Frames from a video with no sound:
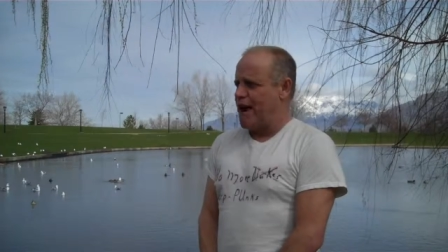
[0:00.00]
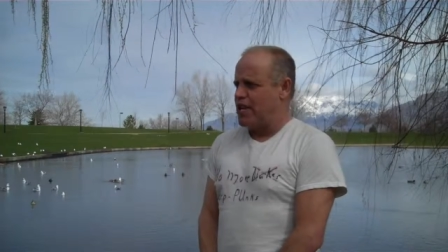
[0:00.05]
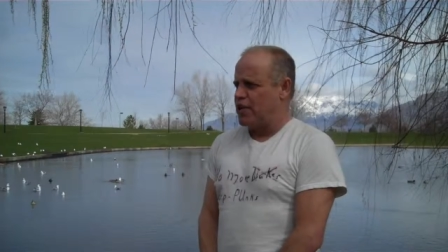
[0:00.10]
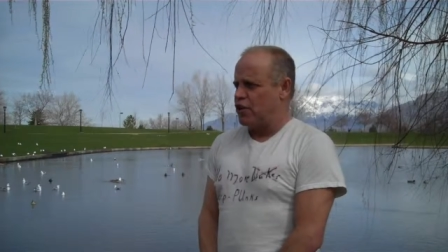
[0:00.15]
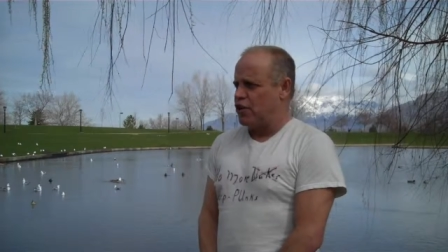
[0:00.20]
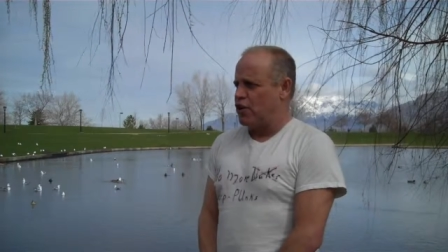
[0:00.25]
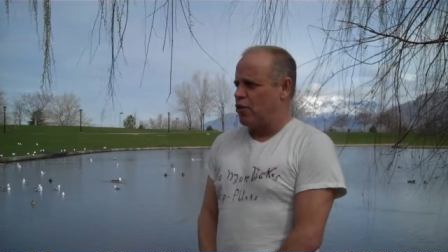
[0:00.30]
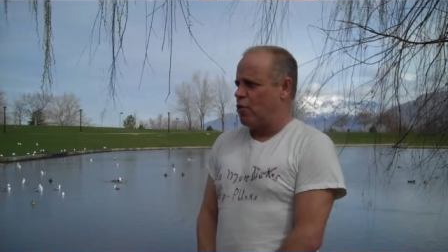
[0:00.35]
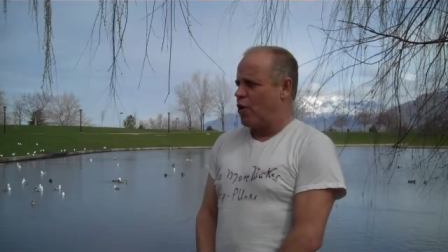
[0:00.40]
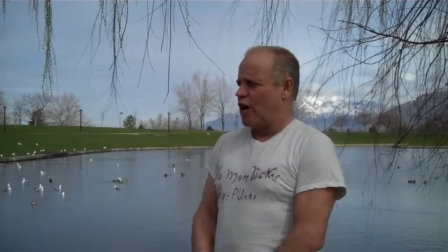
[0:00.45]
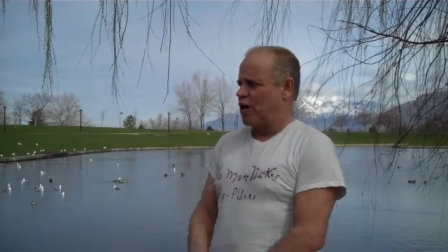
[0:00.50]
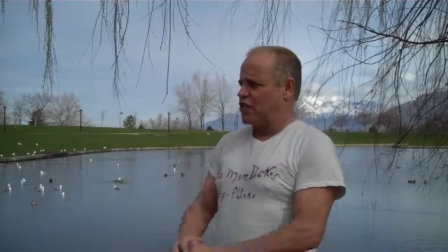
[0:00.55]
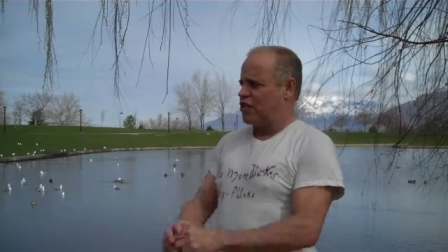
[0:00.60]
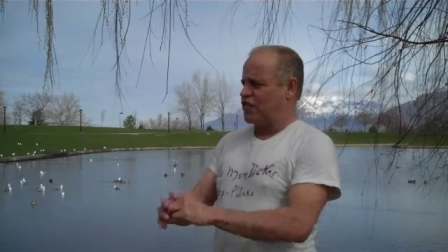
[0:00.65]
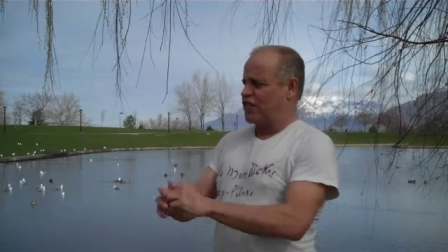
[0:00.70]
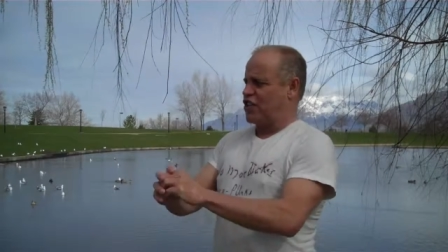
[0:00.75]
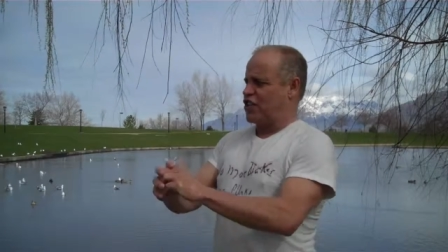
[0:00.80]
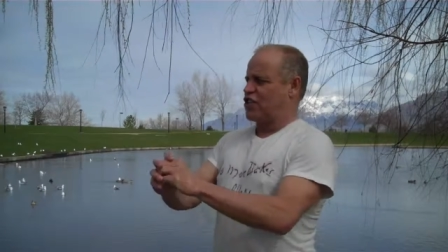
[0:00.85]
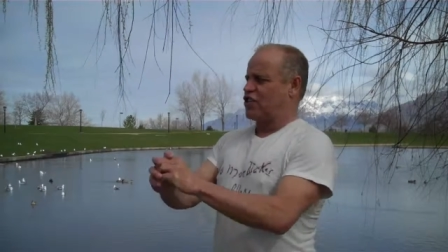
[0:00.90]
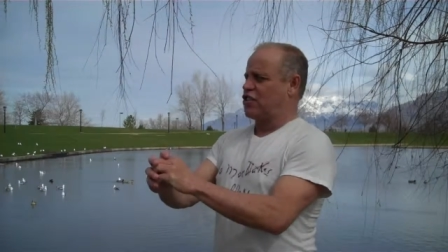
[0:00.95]
the major
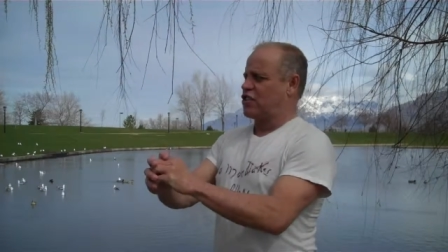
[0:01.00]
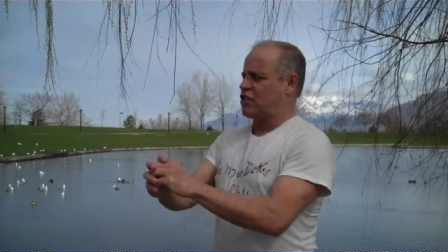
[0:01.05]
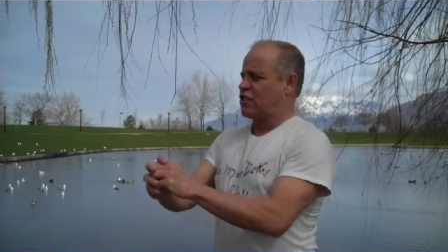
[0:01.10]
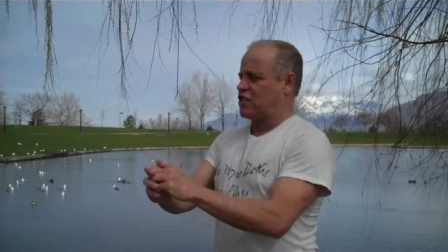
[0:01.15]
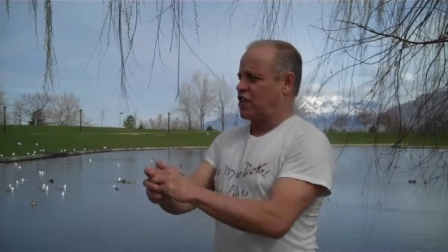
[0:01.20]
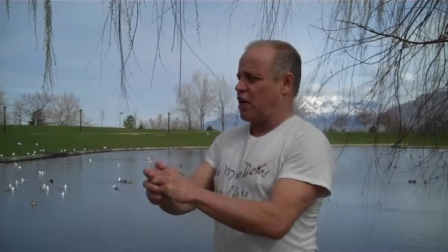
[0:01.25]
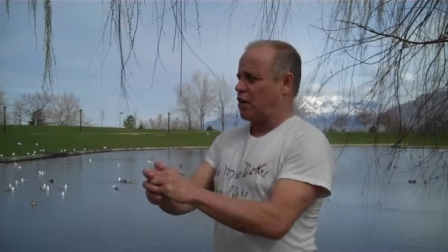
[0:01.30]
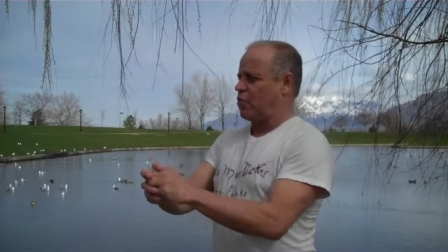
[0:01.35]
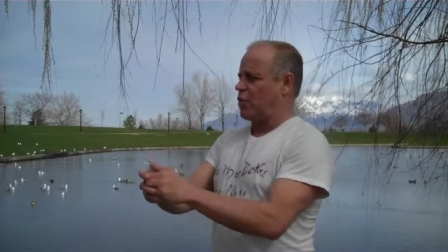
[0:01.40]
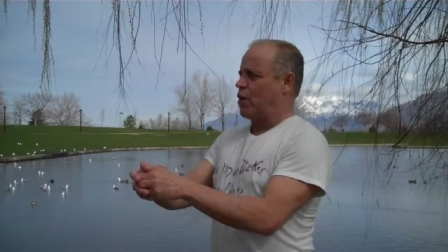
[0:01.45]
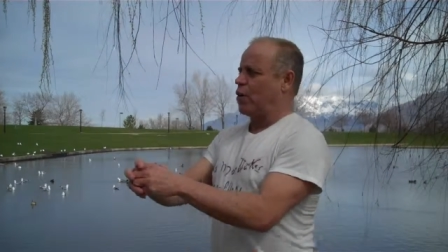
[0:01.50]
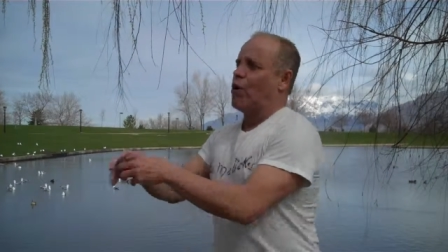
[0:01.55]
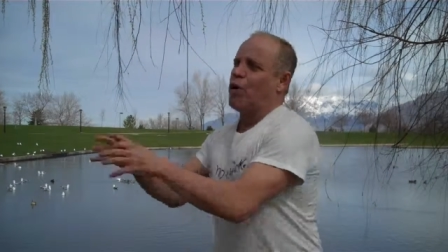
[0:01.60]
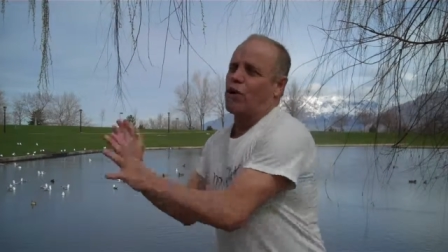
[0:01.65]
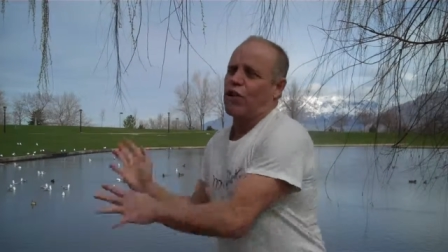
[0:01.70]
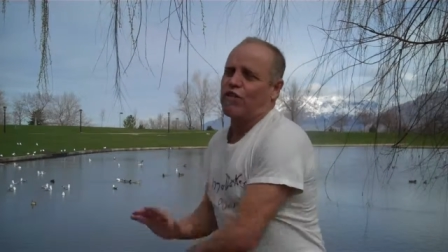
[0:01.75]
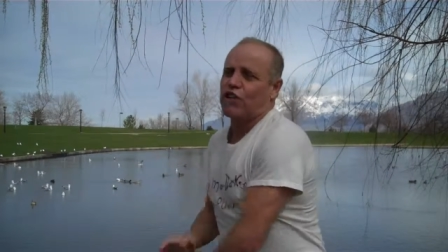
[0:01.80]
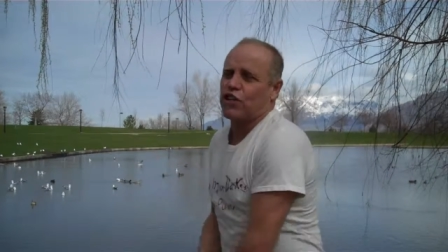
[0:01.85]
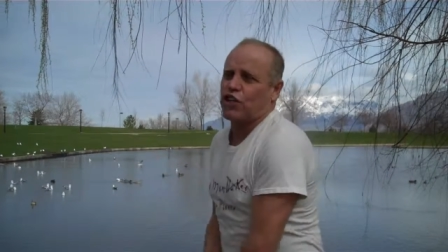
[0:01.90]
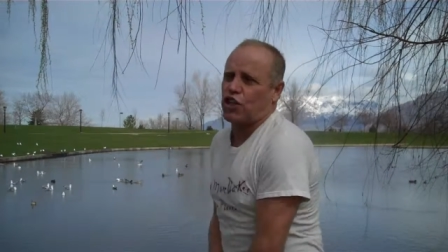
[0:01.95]
networks have just said we
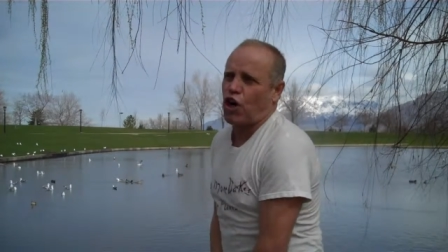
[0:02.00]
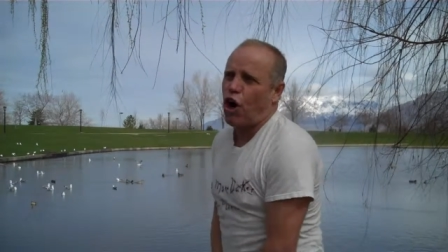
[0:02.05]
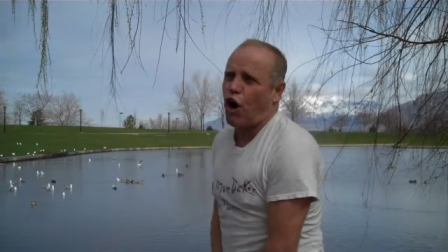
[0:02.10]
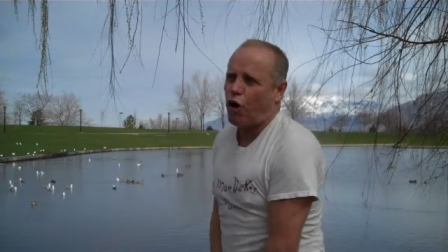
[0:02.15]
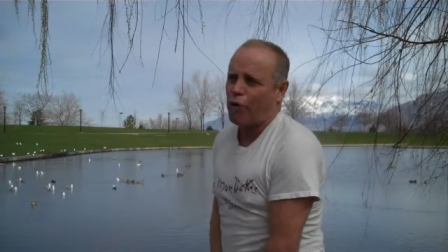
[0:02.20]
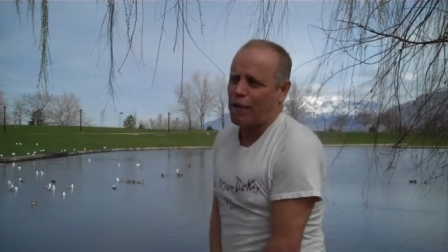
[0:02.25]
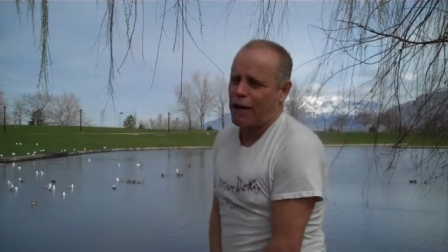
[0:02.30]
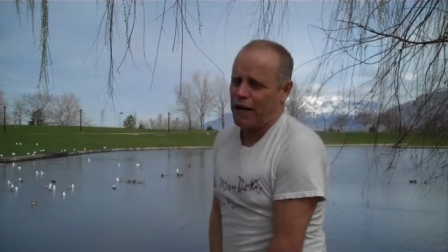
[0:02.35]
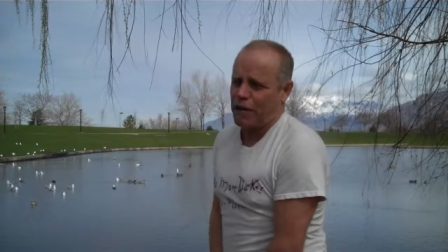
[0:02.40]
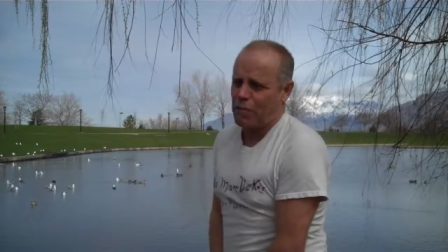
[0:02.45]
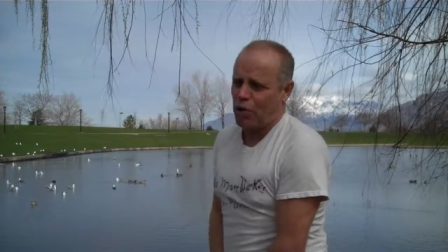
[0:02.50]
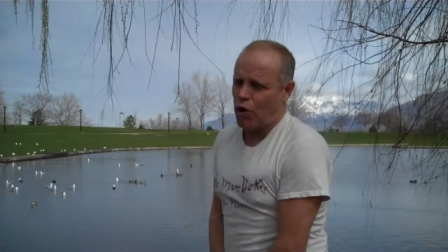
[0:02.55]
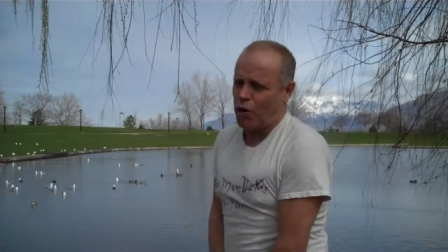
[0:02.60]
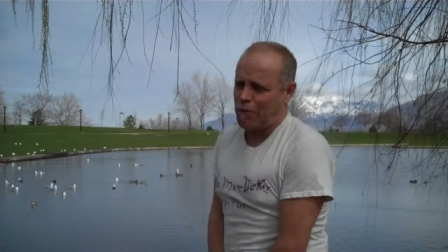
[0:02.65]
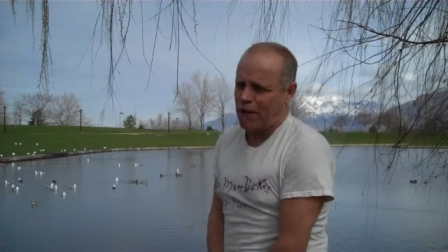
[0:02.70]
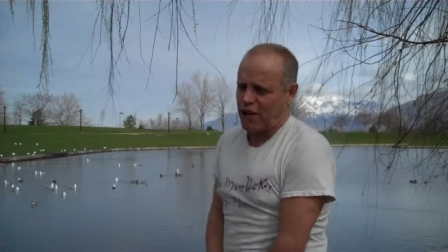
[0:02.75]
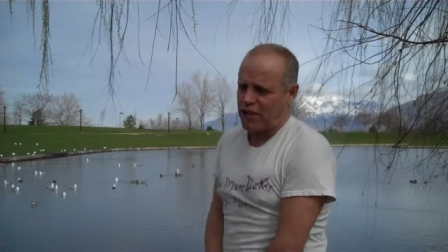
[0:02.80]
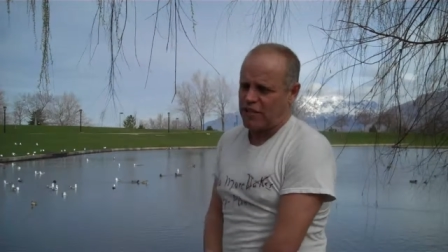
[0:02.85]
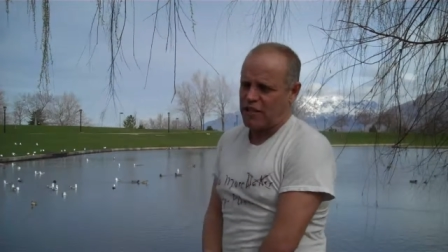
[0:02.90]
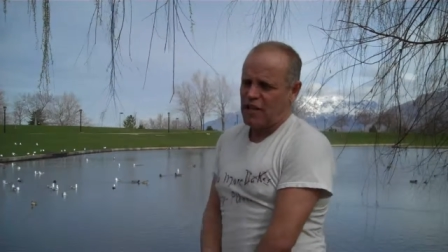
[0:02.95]
won't even show them
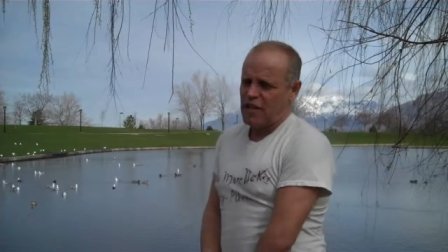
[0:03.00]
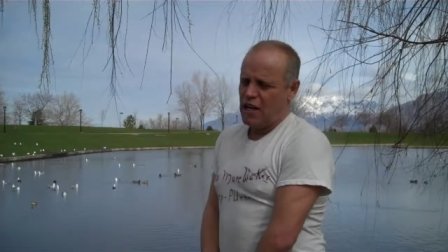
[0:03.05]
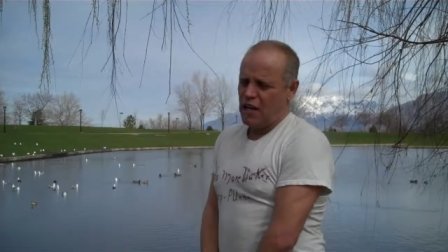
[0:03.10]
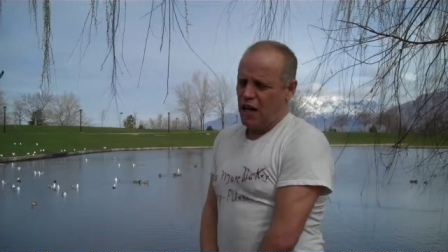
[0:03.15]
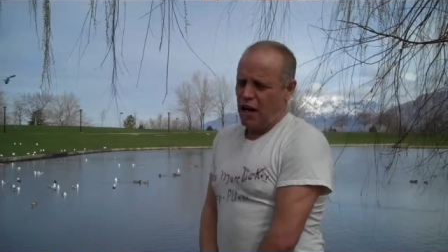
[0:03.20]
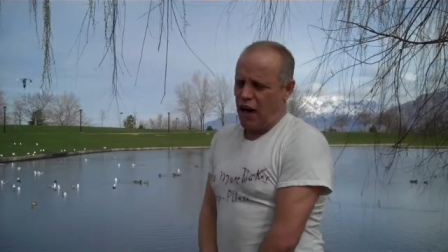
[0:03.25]
anymore because